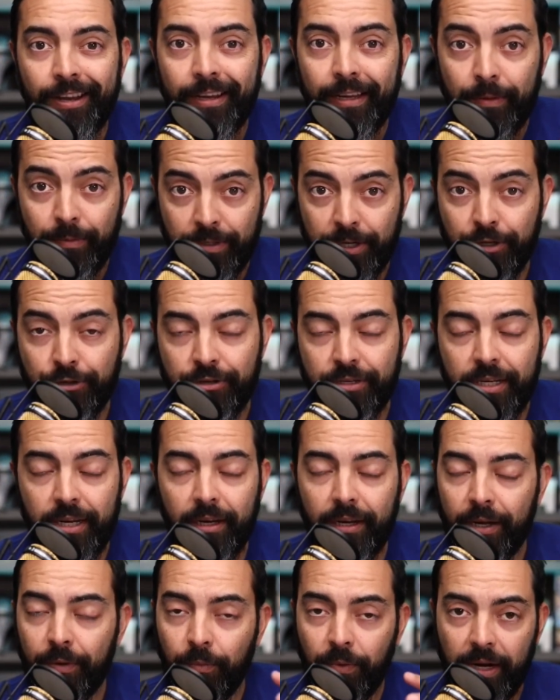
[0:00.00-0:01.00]
He was
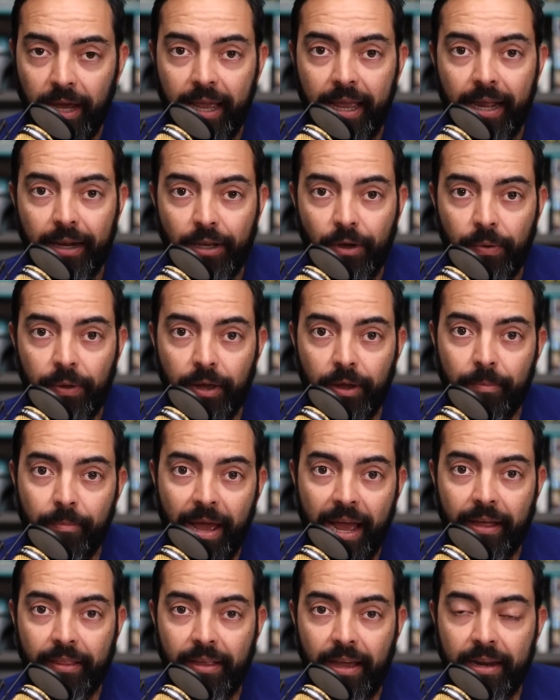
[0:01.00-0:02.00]
interested in what I had going on
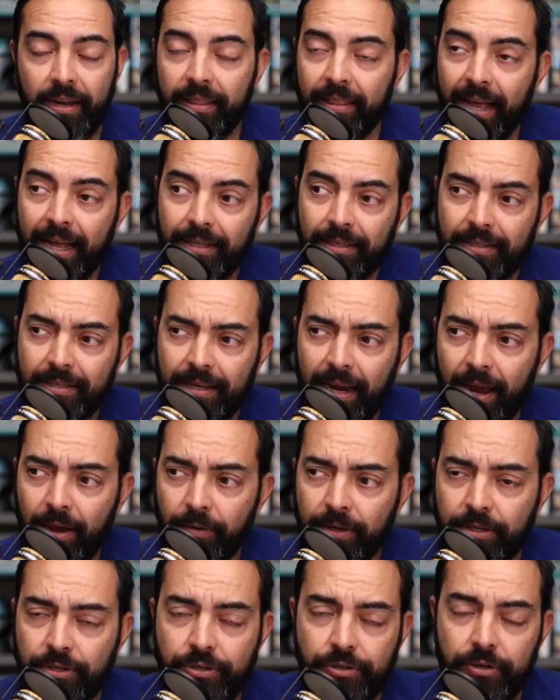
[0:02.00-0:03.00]
back then. And that's how
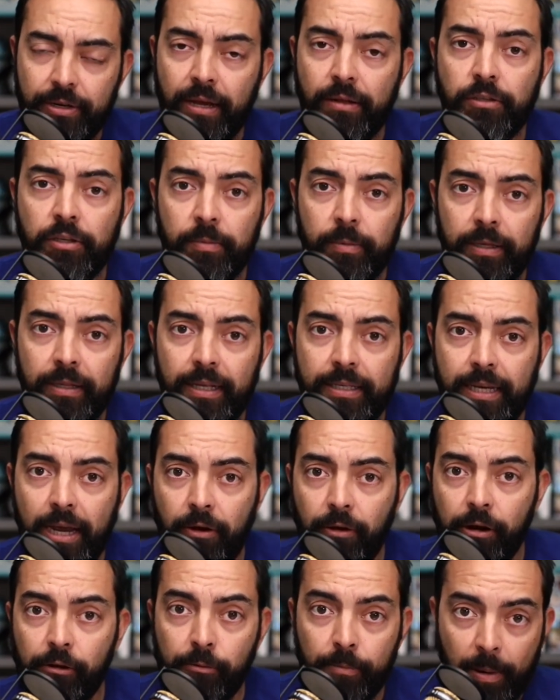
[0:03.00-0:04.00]
he stood out to me. And that's
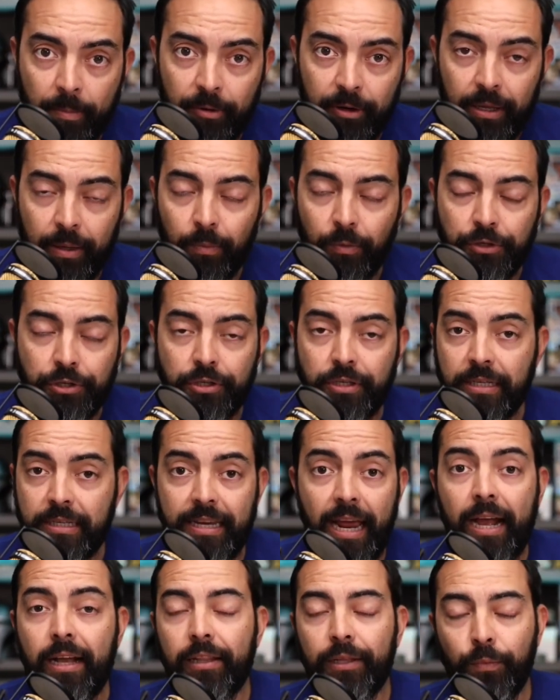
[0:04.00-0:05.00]
how I remembered him, which is
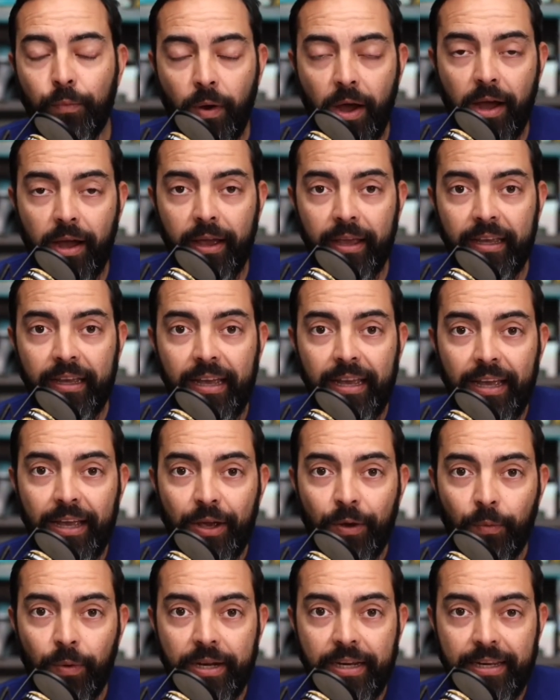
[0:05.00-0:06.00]
exactly why
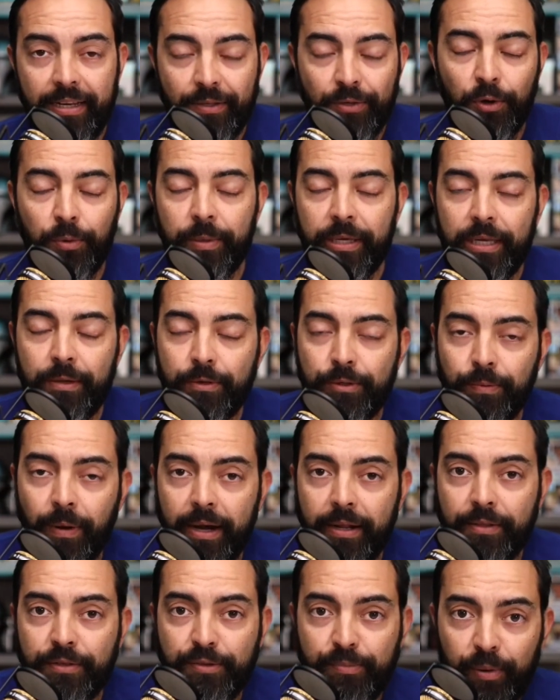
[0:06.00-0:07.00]
when he told me he was
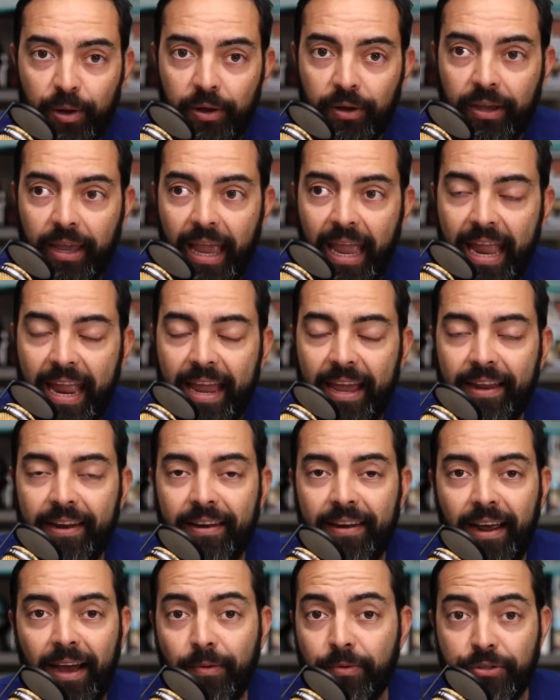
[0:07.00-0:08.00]
writing this book,
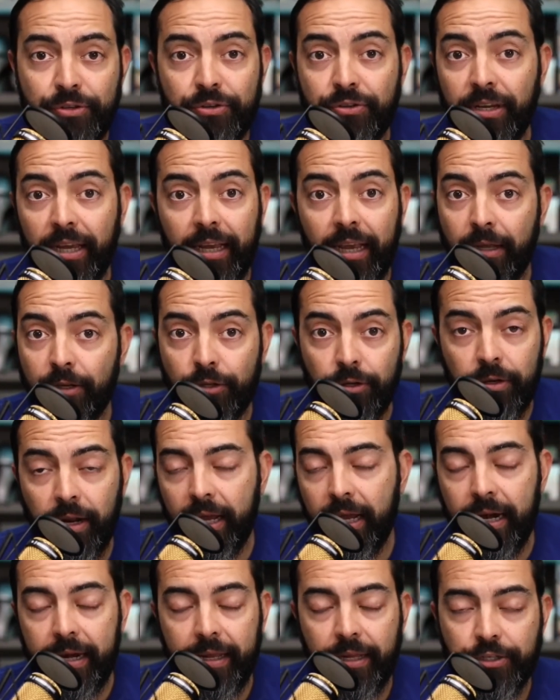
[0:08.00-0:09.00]
and I was just like, dude, I
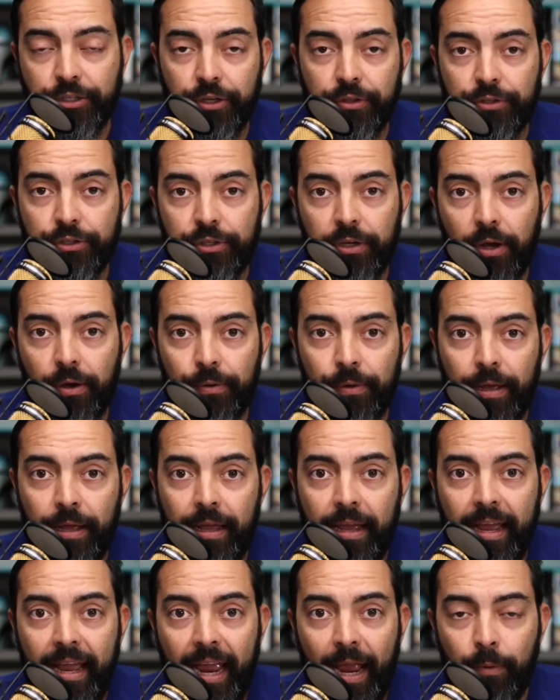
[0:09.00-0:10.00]
got to get you on the show.
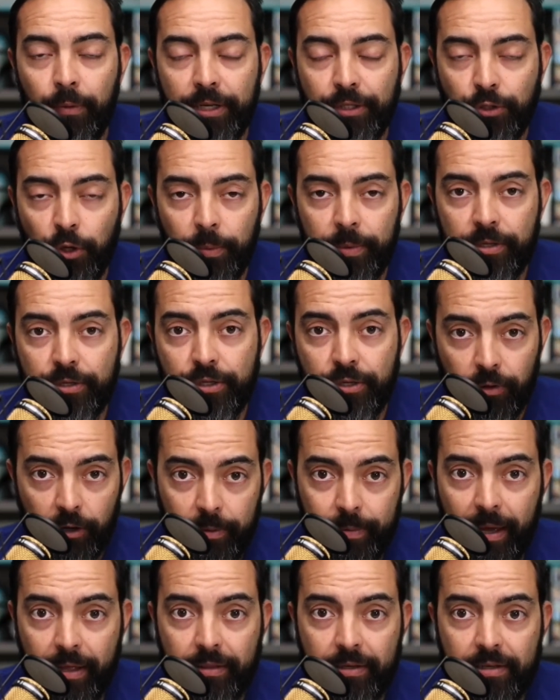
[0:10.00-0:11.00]
And when he told me the story
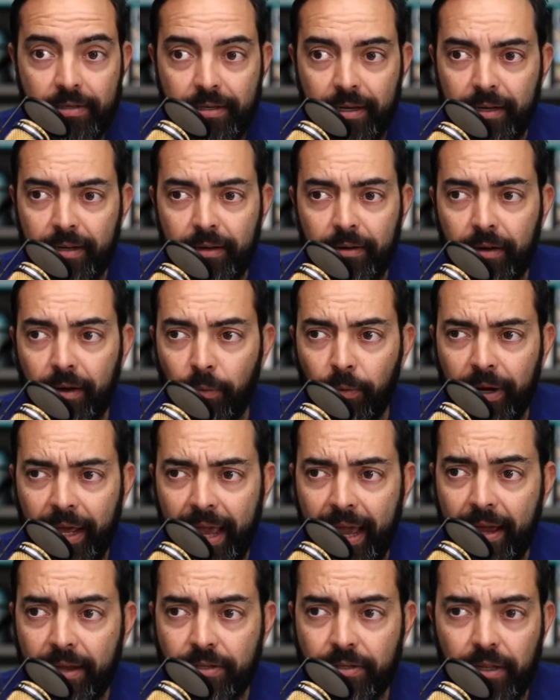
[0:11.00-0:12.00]
about this, and when I
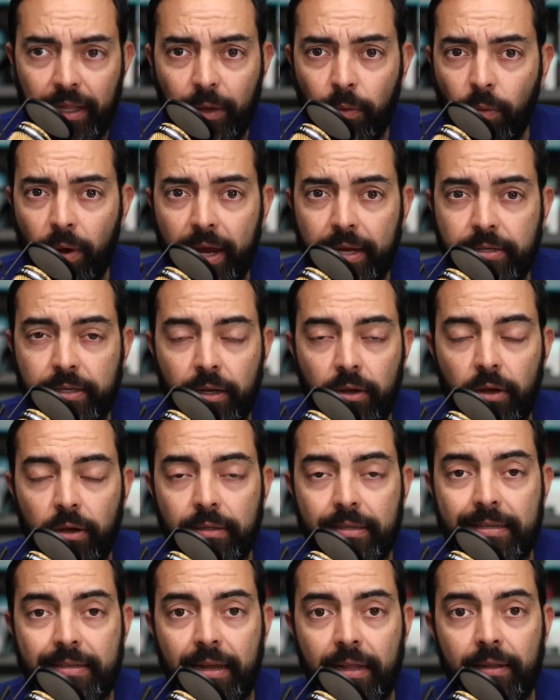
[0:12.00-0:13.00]
asked, like, why is it
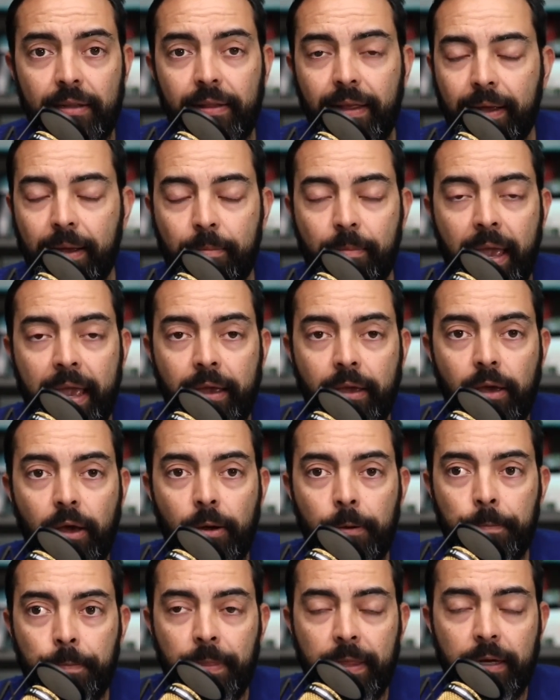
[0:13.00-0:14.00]
called Sell It Like a
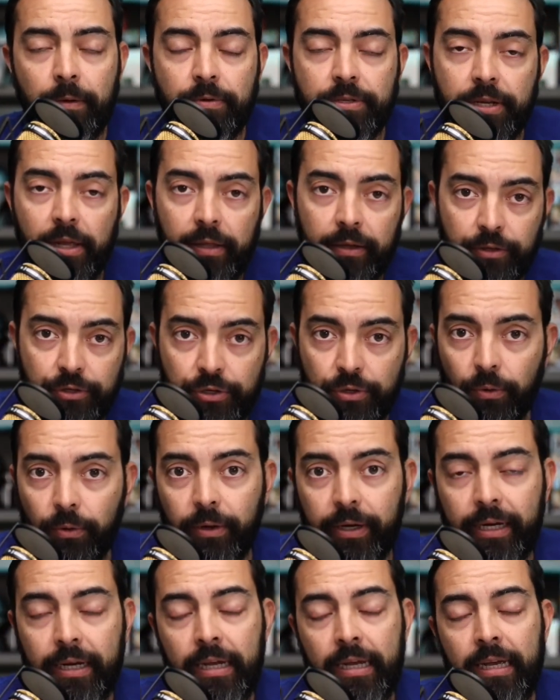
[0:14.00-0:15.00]
Mango? And he was telling a story